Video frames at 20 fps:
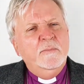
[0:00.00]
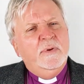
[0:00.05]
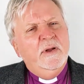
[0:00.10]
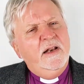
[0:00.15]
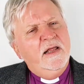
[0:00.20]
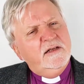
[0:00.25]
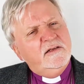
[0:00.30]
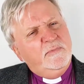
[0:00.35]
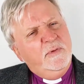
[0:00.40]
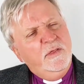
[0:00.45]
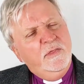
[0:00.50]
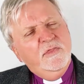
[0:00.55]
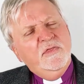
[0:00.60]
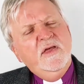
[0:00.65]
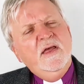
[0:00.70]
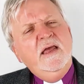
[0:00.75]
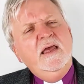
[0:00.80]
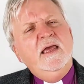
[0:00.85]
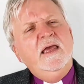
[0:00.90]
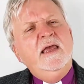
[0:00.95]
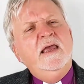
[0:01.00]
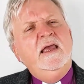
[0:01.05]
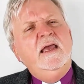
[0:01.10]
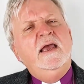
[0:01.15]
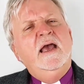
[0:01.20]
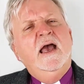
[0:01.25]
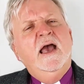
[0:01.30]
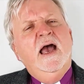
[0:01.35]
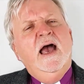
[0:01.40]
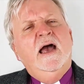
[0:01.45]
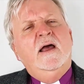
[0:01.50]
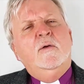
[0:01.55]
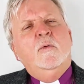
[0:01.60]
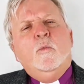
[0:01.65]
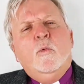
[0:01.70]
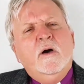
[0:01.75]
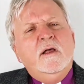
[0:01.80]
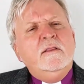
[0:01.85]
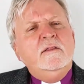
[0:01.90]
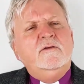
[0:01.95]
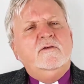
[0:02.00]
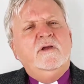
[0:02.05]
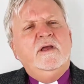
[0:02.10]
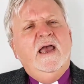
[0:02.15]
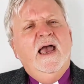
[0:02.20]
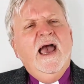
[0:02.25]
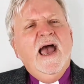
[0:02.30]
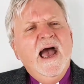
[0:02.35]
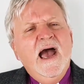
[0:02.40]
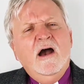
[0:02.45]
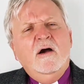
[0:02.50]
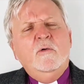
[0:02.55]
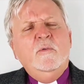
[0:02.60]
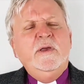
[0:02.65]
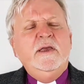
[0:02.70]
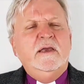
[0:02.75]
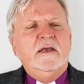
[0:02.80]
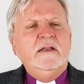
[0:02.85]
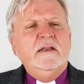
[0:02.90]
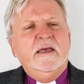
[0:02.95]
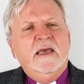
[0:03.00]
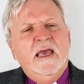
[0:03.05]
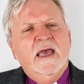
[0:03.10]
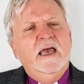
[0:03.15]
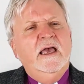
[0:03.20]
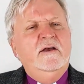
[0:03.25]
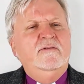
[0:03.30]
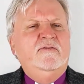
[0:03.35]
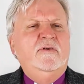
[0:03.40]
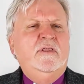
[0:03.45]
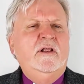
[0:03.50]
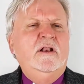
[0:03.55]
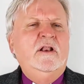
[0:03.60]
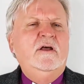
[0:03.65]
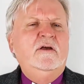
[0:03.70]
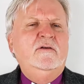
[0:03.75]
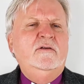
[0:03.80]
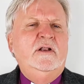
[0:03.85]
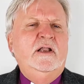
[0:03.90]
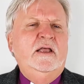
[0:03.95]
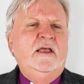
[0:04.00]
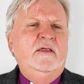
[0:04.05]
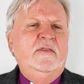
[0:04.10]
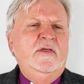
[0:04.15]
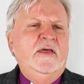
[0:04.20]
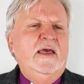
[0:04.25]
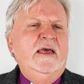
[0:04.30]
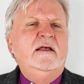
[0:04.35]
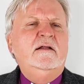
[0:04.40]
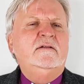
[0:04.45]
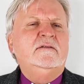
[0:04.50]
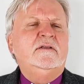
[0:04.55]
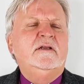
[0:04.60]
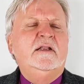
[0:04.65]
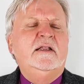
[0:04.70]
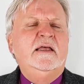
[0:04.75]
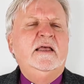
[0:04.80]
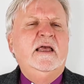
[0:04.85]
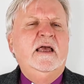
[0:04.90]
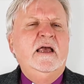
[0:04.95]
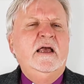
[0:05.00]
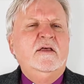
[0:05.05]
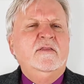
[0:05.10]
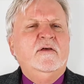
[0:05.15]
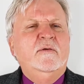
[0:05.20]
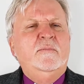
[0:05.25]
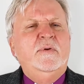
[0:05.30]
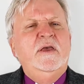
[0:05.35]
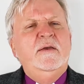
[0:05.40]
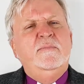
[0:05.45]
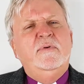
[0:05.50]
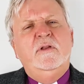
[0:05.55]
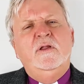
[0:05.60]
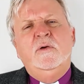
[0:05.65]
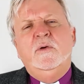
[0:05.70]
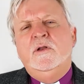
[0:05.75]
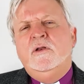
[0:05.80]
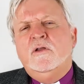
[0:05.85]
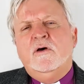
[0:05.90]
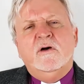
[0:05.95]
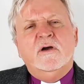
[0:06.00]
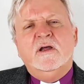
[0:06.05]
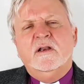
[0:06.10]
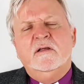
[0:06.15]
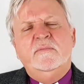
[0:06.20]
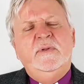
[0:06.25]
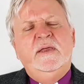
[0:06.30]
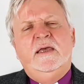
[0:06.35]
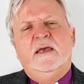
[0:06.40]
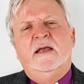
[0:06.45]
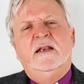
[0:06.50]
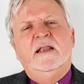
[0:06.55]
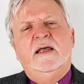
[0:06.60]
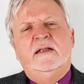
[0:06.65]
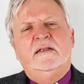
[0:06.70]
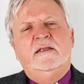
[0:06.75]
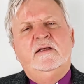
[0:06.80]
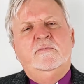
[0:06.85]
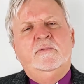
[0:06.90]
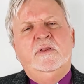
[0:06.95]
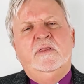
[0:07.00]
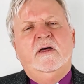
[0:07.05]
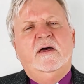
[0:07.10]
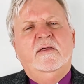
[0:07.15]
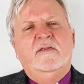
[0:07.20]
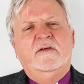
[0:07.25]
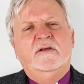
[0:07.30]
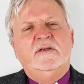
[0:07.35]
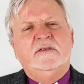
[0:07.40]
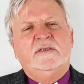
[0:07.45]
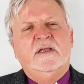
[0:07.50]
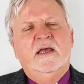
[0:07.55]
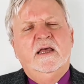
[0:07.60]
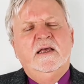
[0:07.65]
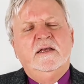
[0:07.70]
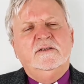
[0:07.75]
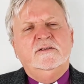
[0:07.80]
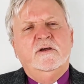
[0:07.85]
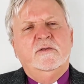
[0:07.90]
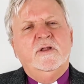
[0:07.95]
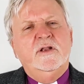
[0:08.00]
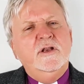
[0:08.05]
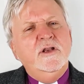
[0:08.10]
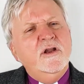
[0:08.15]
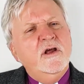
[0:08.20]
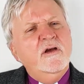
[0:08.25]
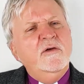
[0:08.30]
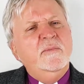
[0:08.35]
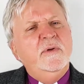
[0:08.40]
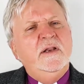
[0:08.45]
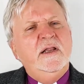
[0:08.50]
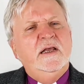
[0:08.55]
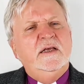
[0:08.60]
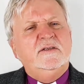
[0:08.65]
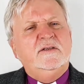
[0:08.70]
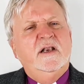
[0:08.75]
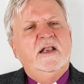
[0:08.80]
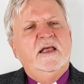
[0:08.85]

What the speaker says: but let's be thinking and wondering how we can care for the lonely, the elderly, the people who are not going to be connected with others, so that nobody is